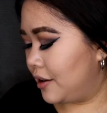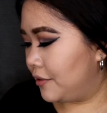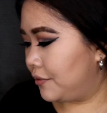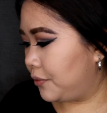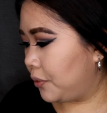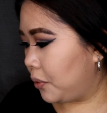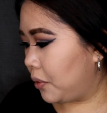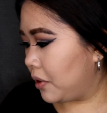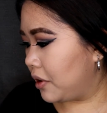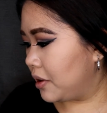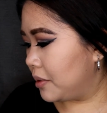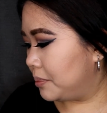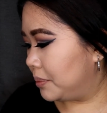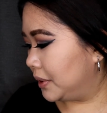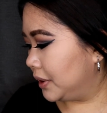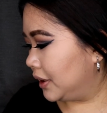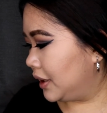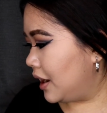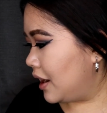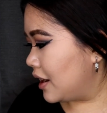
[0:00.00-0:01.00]
For
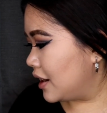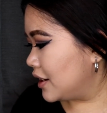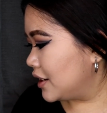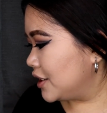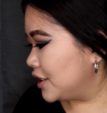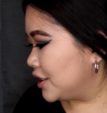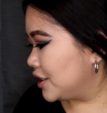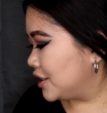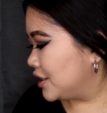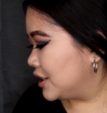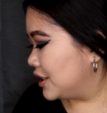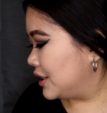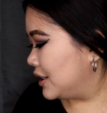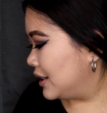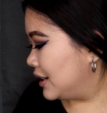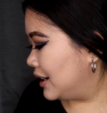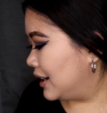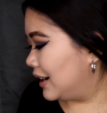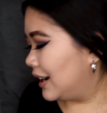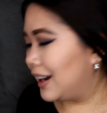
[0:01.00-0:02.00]
blush,
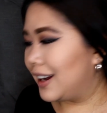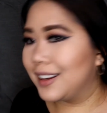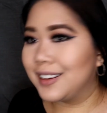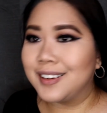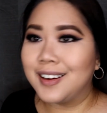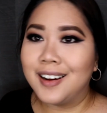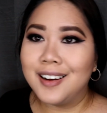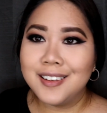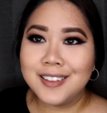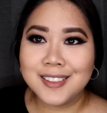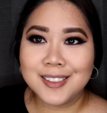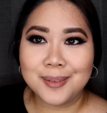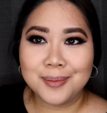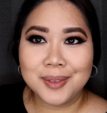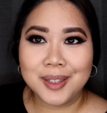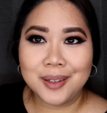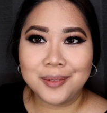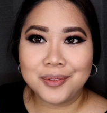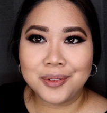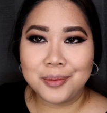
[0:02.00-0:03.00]
I got
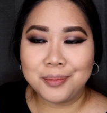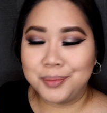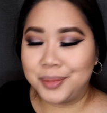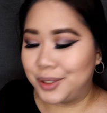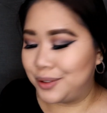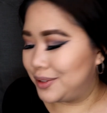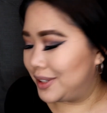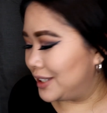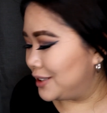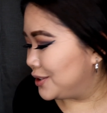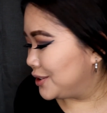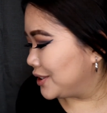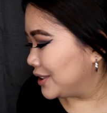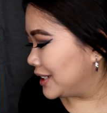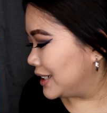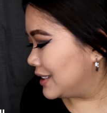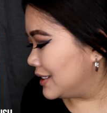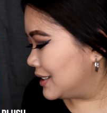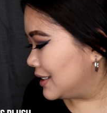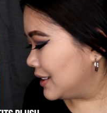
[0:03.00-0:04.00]
something from Beauty
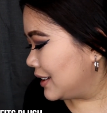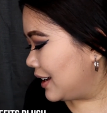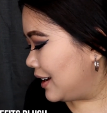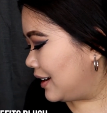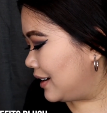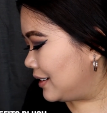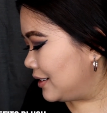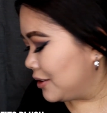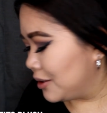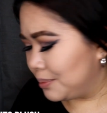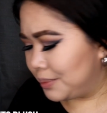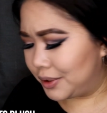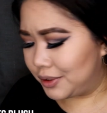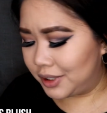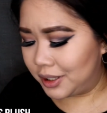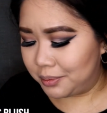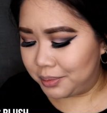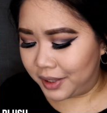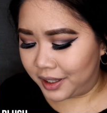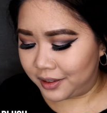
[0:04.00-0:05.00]
Treats again, or
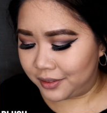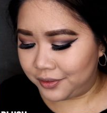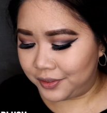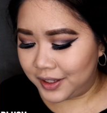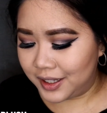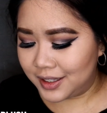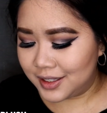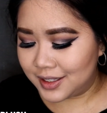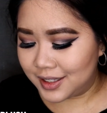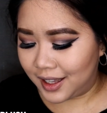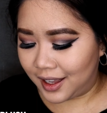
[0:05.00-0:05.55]
Beauty Benefits,